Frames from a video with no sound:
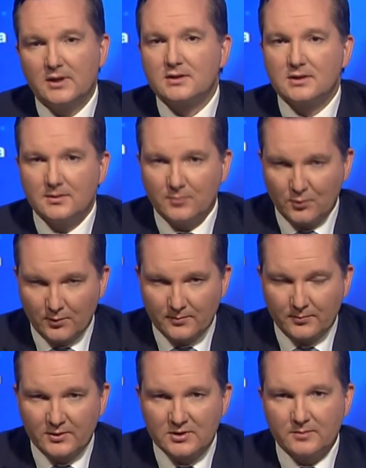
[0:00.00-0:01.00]
But it's an
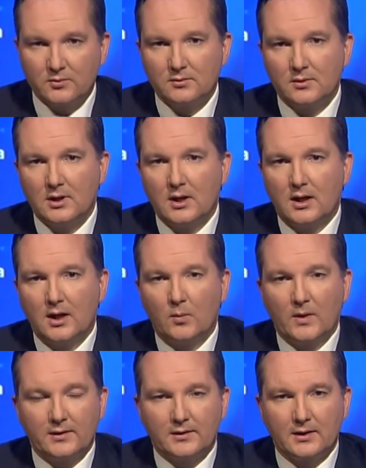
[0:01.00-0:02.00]
important principle,
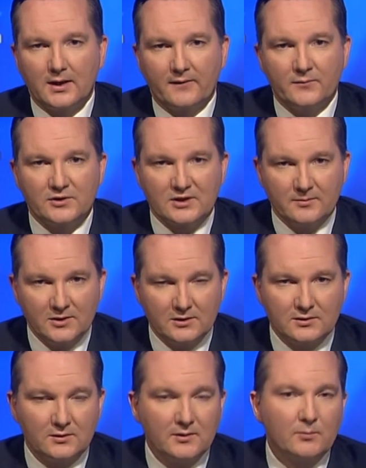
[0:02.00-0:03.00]
one that the government's
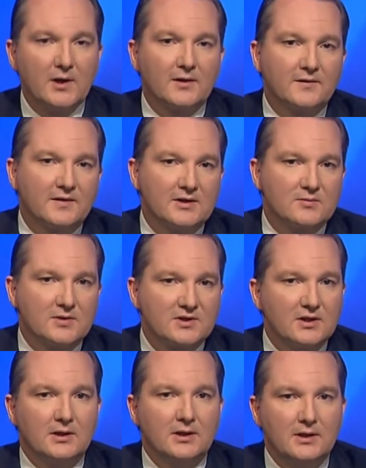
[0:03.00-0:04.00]
committed to. And one of the things we're
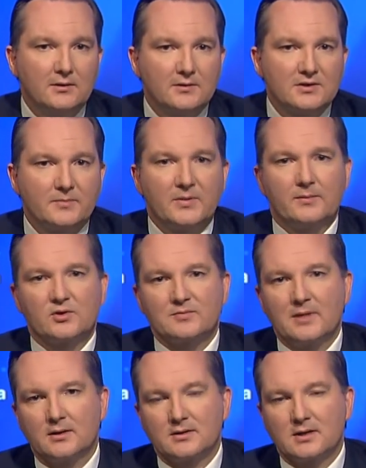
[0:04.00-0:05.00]
seeing here is people
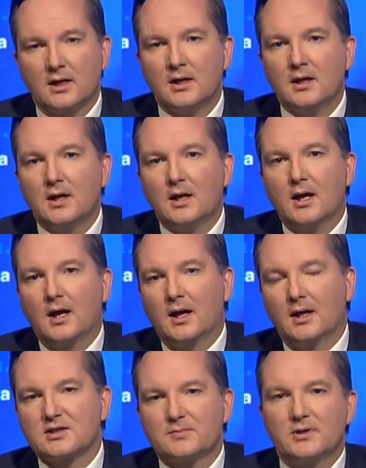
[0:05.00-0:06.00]
smugglers are
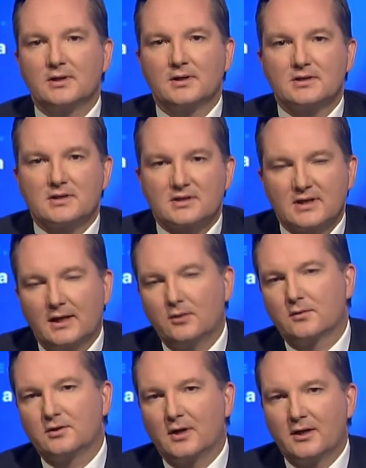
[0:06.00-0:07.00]
spinning this to say,
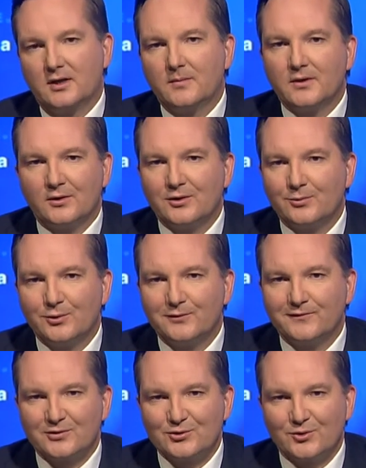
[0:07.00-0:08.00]
look, you'll only be on
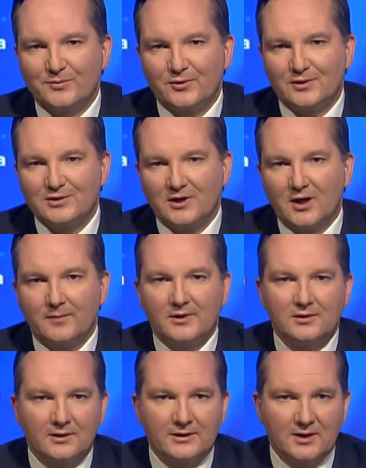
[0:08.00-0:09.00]
Nauru for a short period of time,
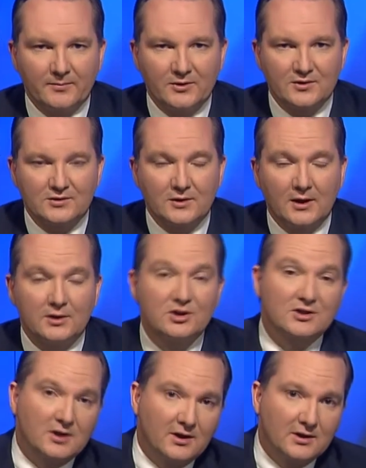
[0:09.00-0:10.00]
then you'll end up in Australia,
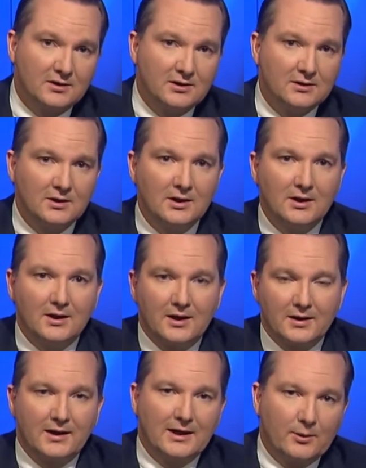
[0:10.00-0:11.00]
just like you did
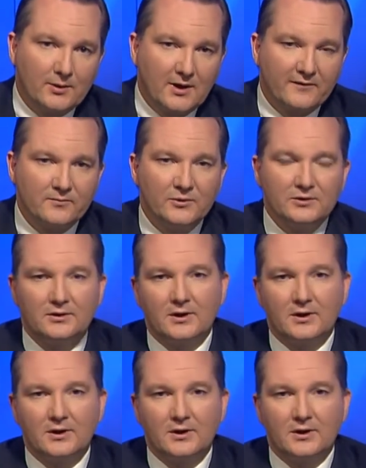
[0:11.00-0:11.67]
under the Howard government.